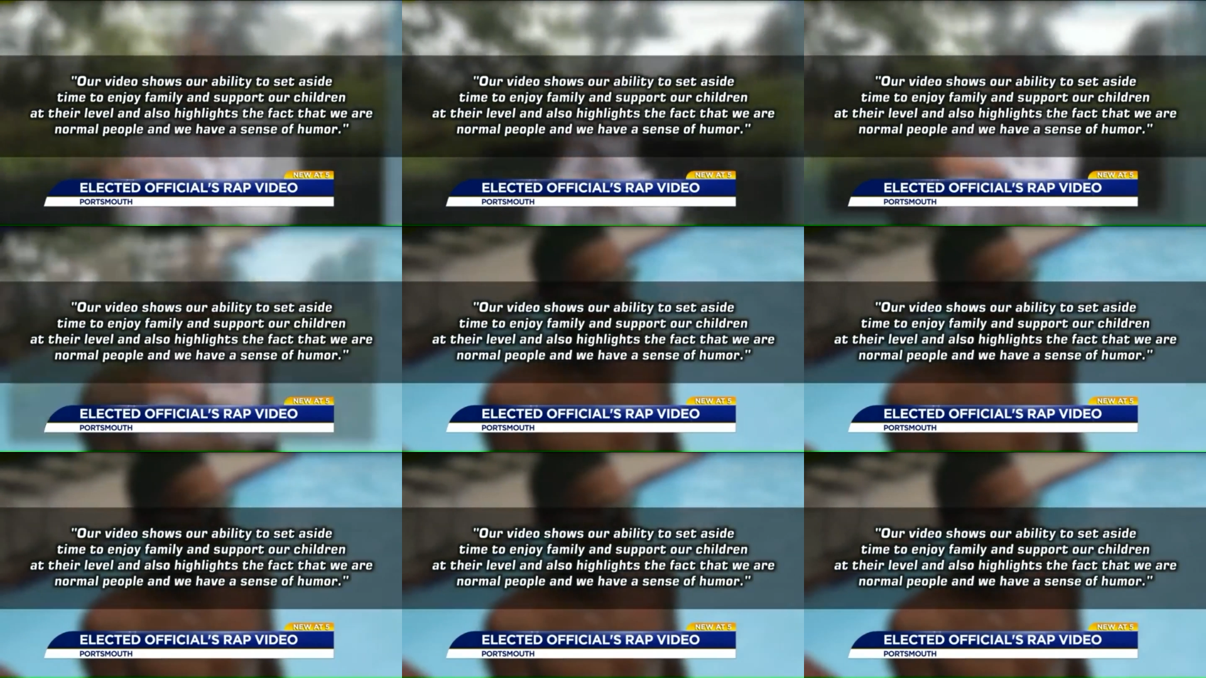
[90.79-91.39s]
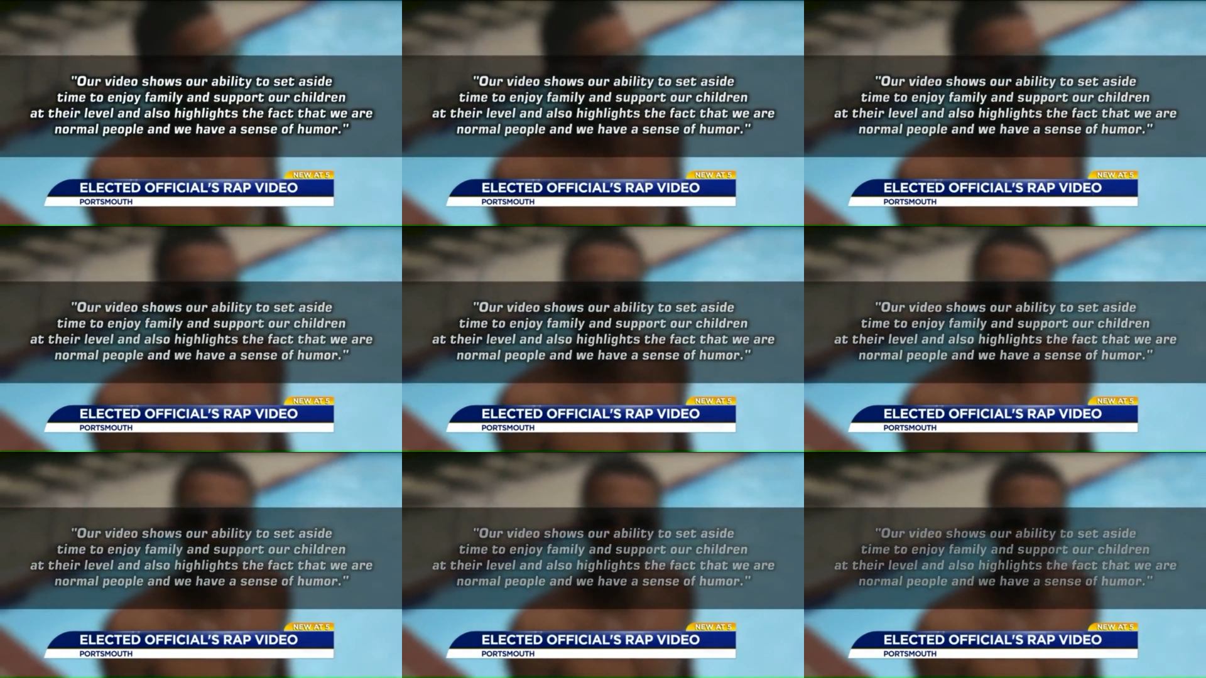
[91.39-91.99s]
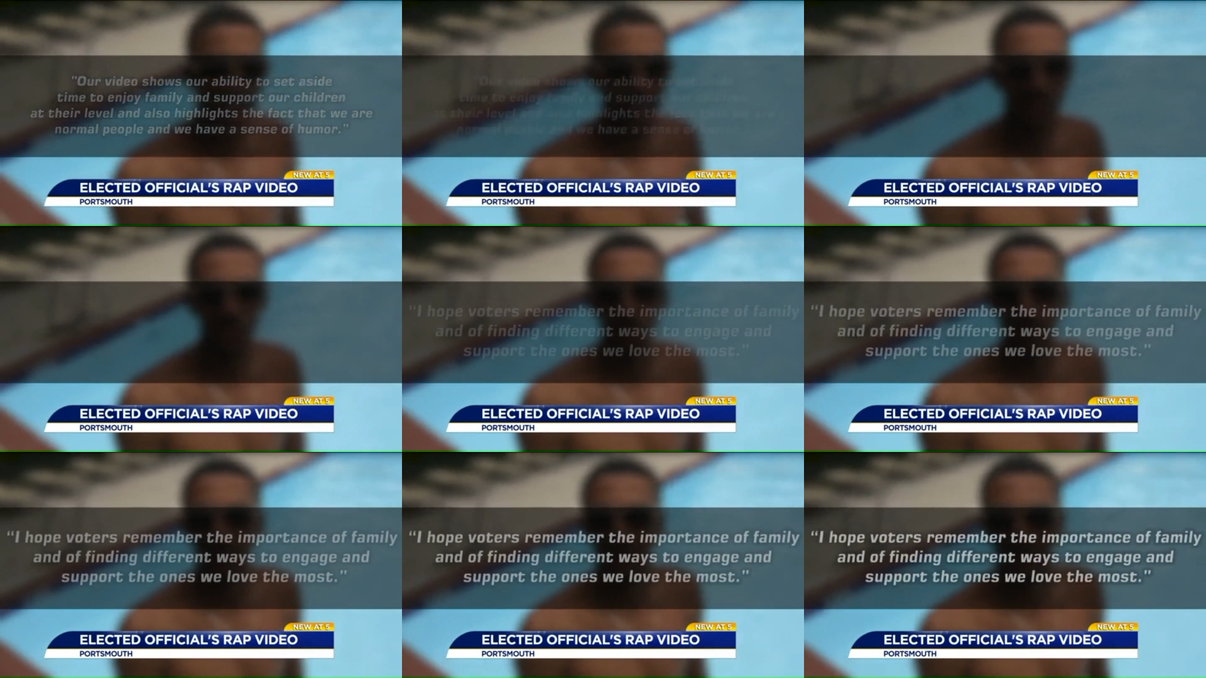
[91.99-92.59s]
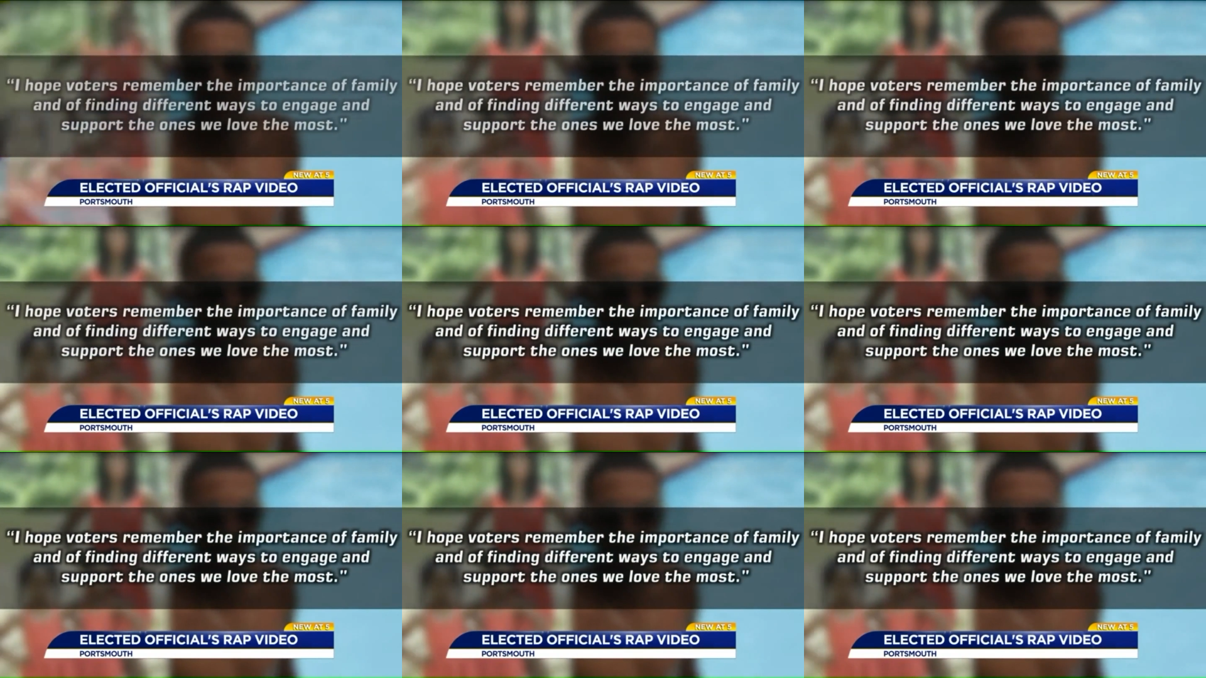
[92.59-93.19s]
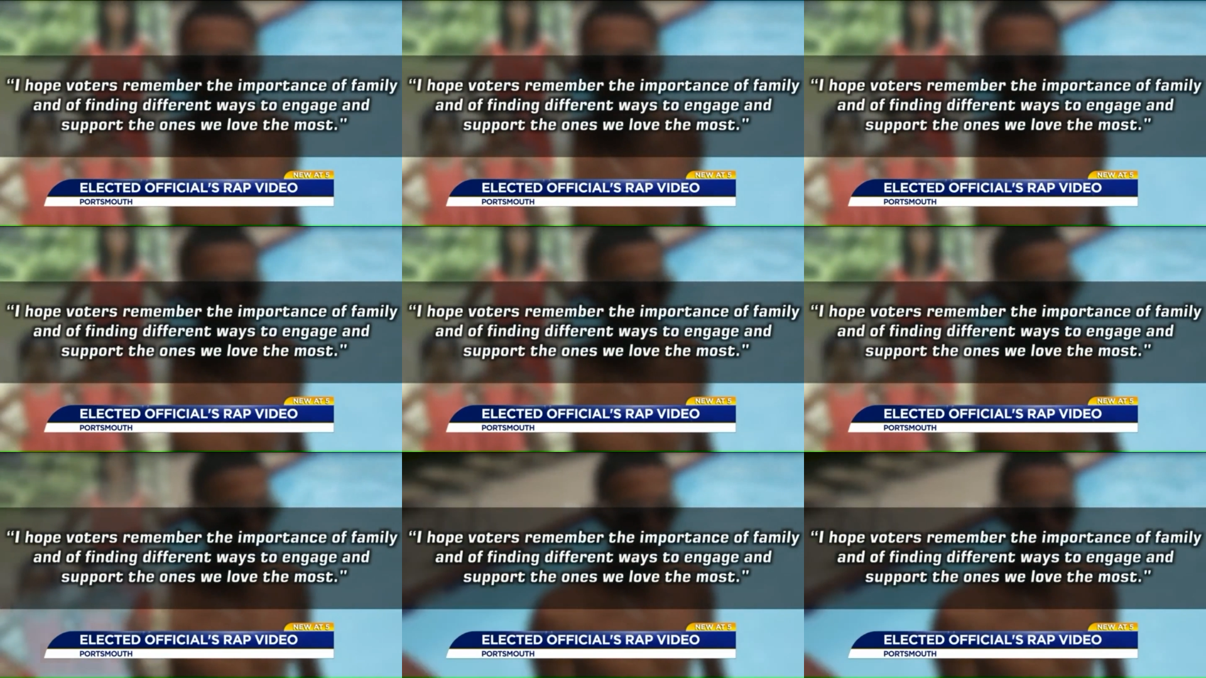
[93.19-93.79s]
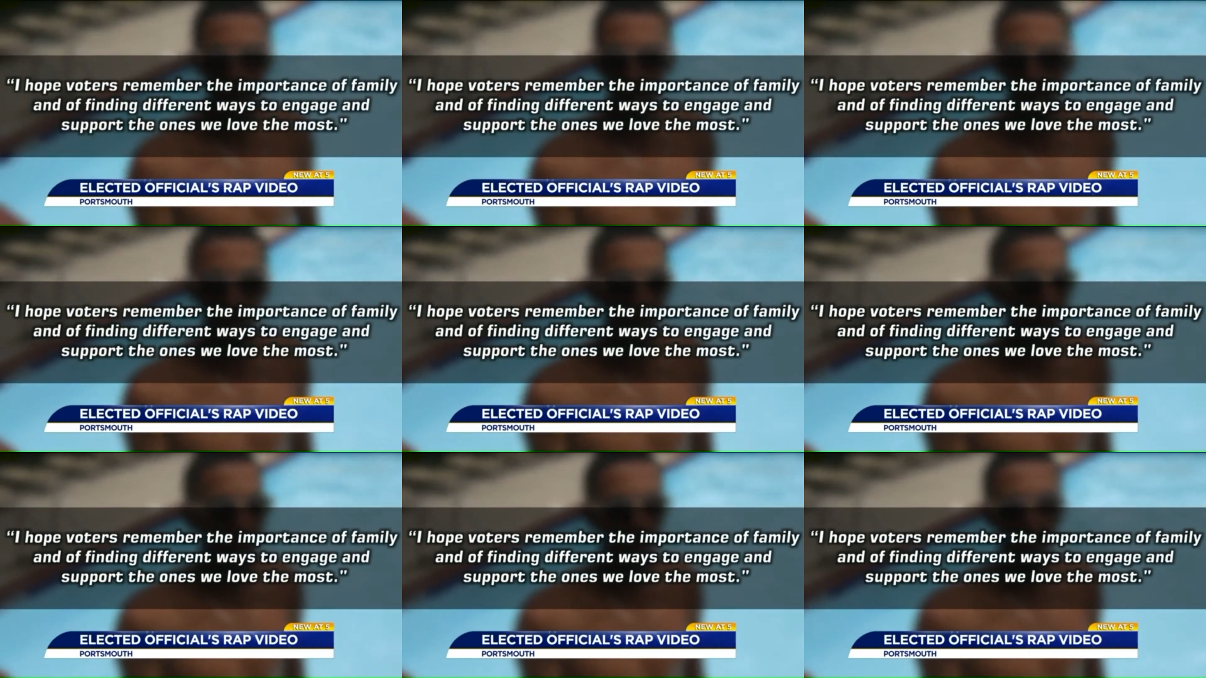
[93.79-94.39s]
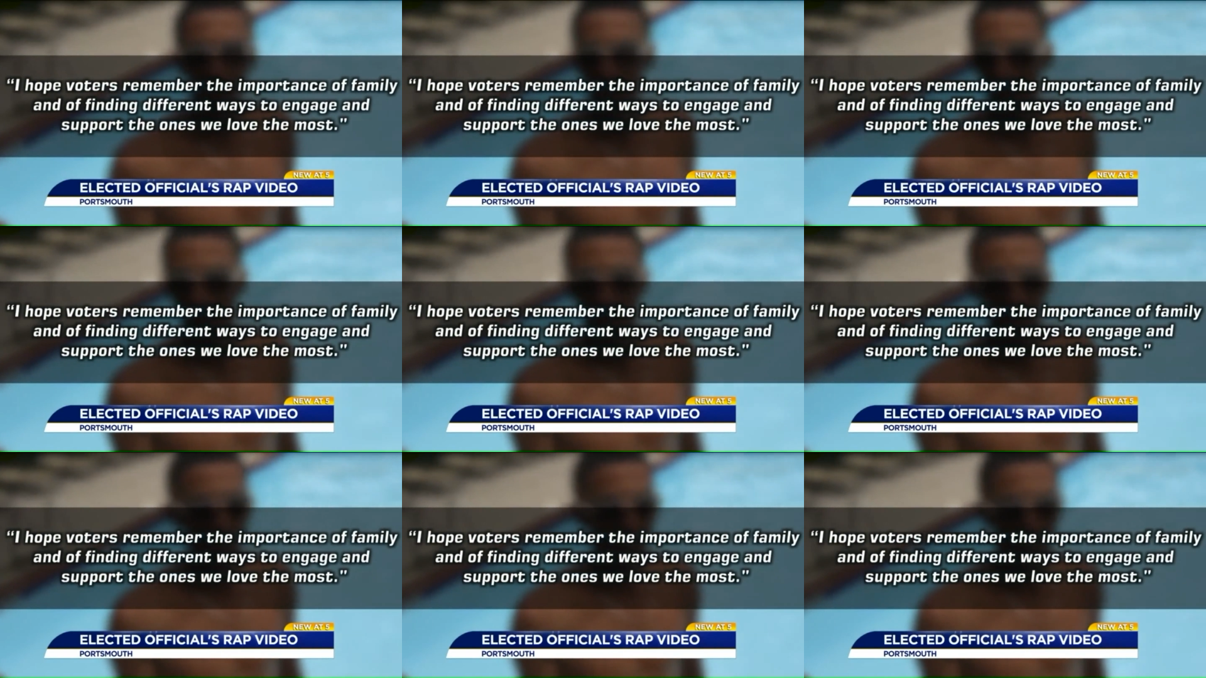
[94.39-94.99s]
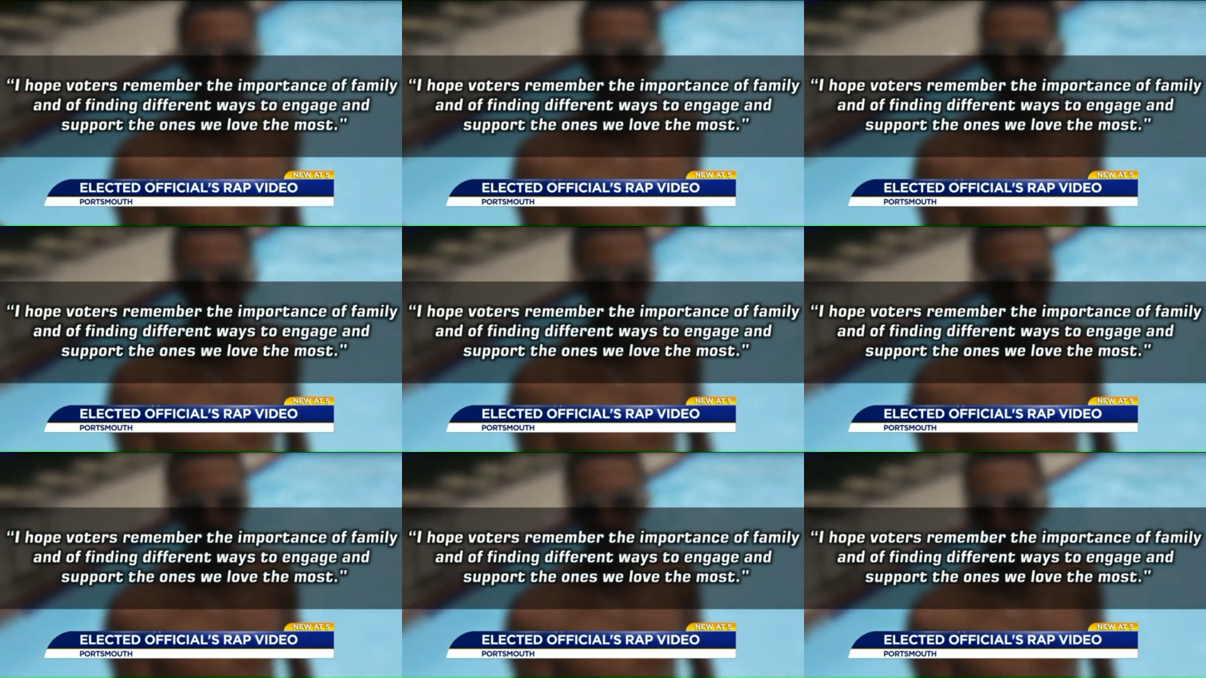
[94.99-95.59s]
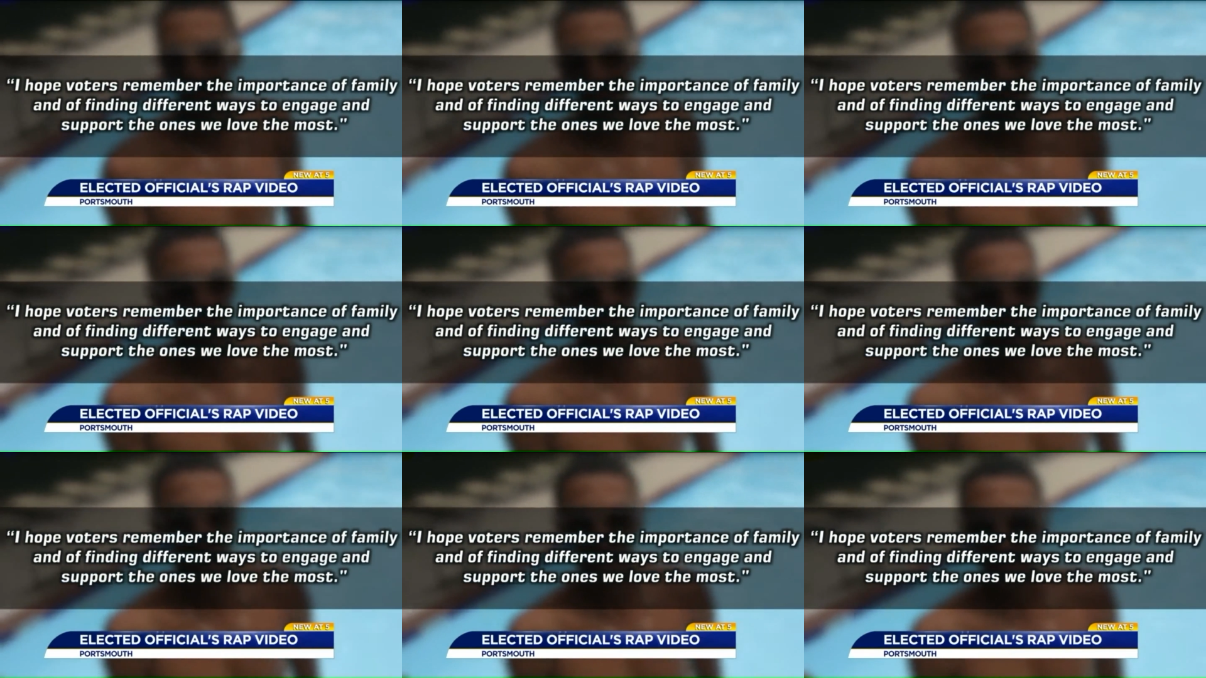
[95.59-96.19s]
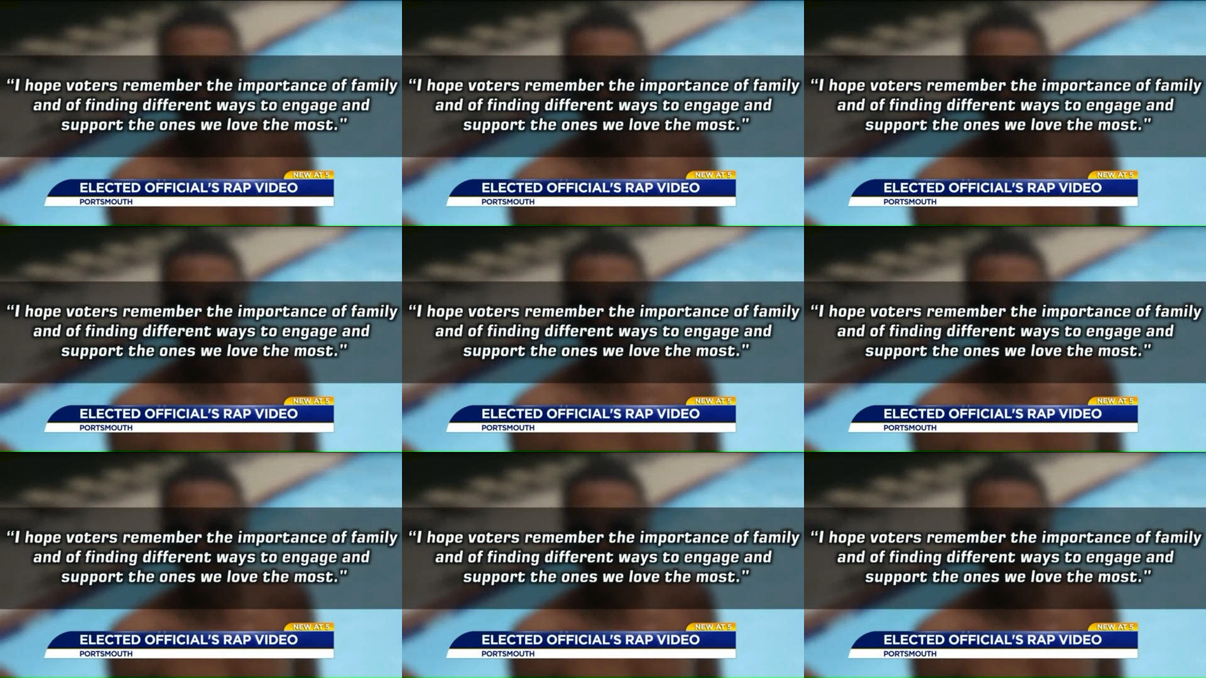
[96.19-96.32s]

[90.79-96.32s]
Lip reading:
(no speaker visible)